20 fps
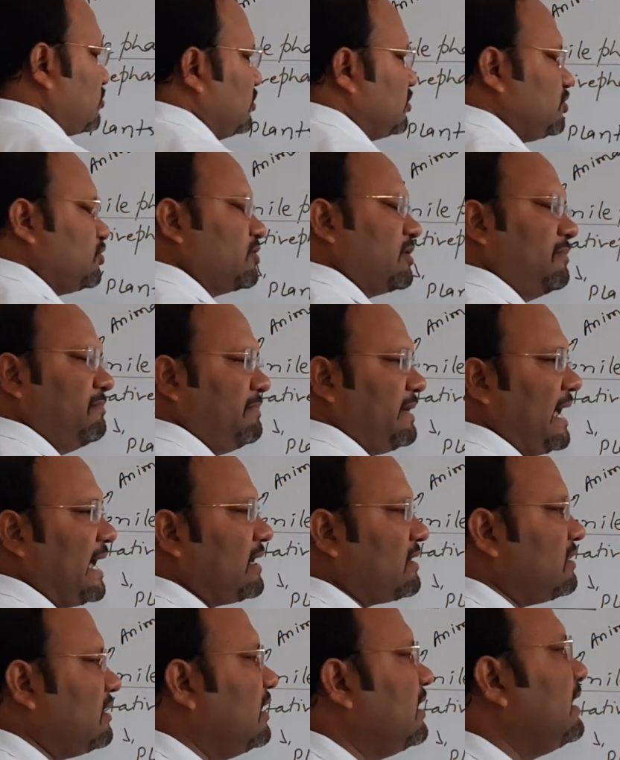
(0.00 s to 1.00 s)
going to come
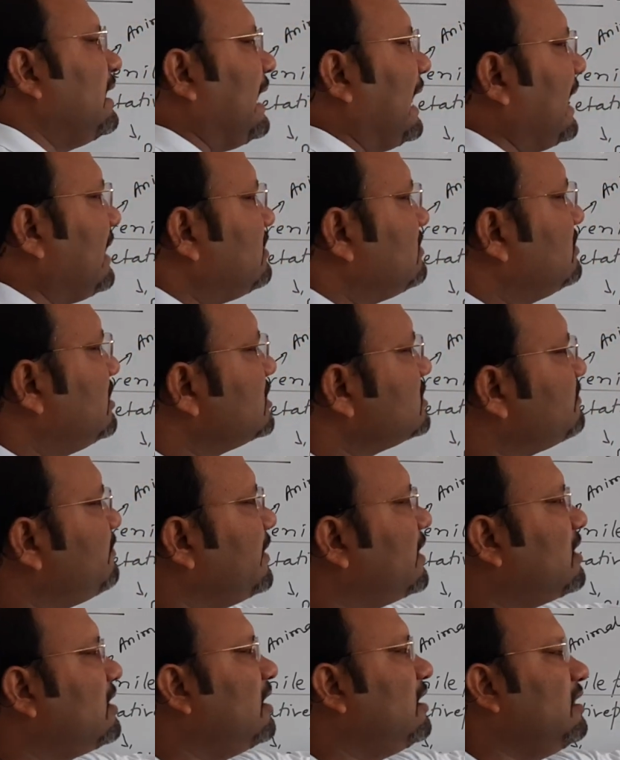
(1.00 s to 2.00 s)
back, and this
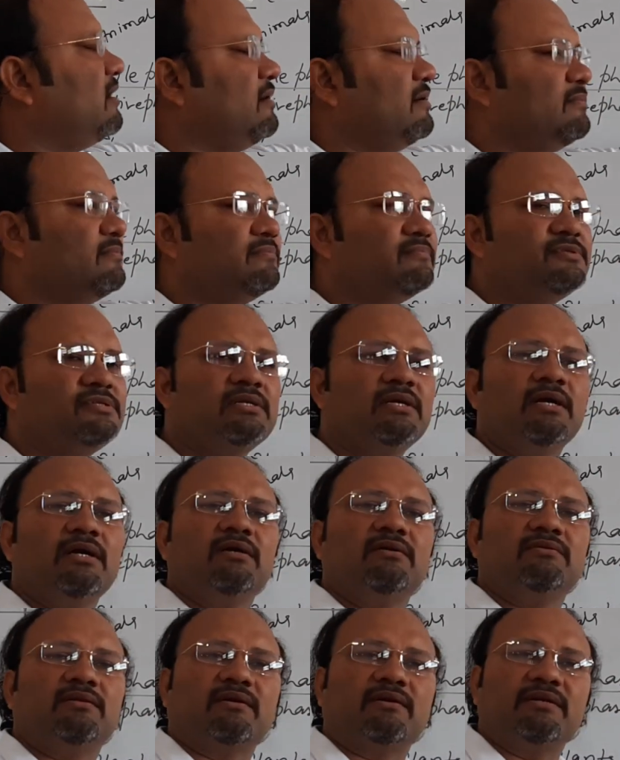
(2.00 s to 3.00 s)
becomes
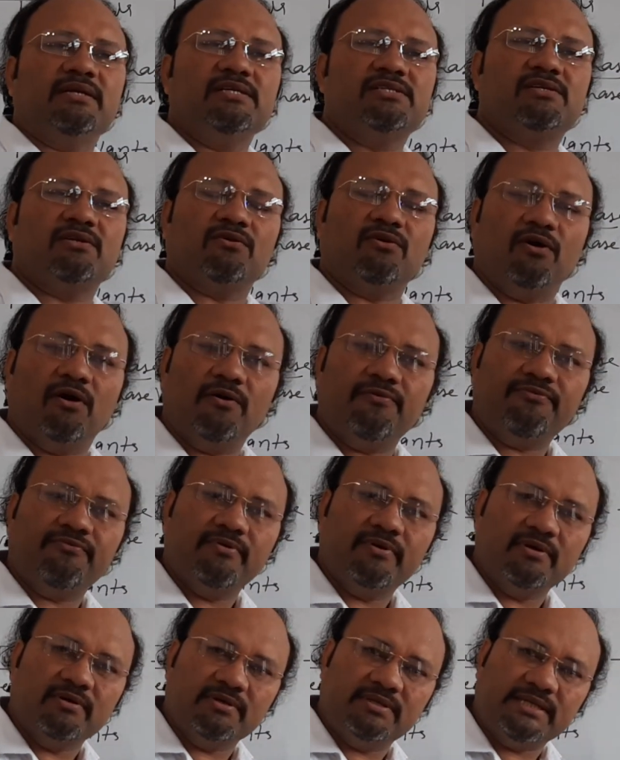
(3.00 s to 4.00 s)
the reason of
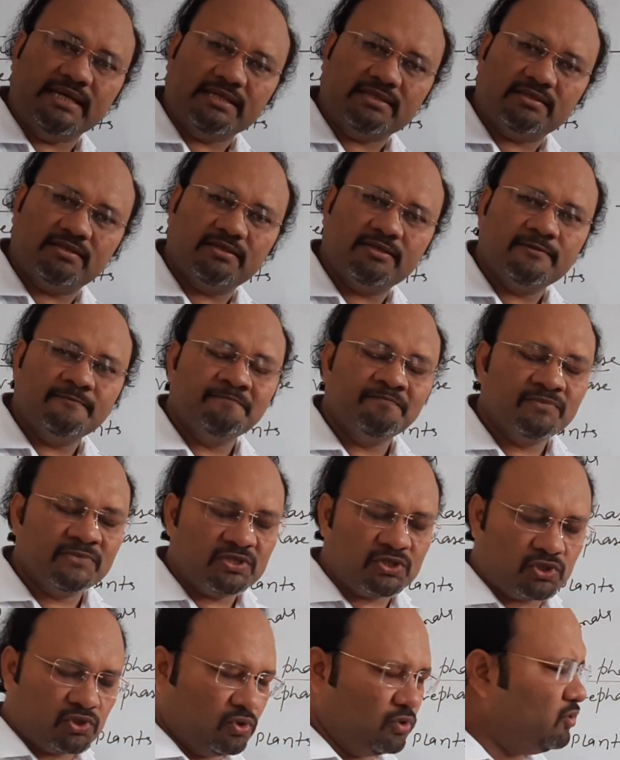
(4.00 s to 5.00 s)
death.
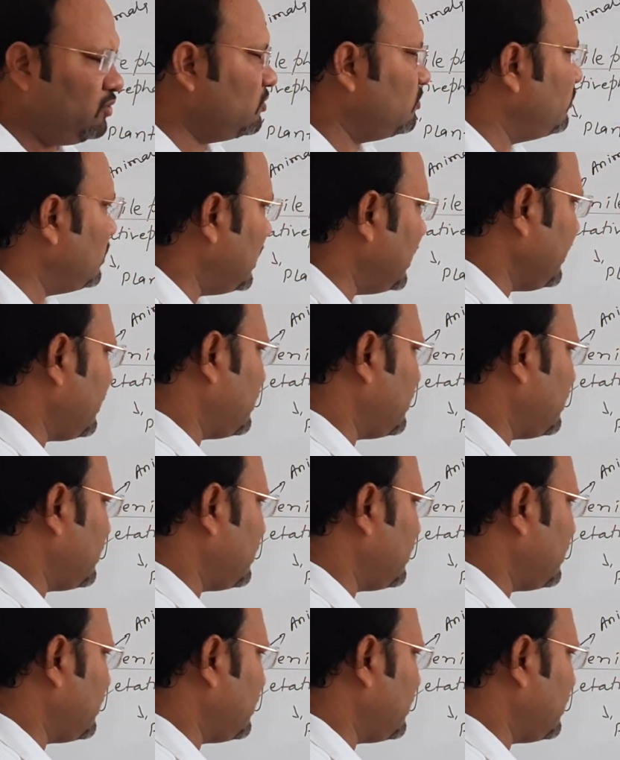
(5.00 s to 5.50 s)
So I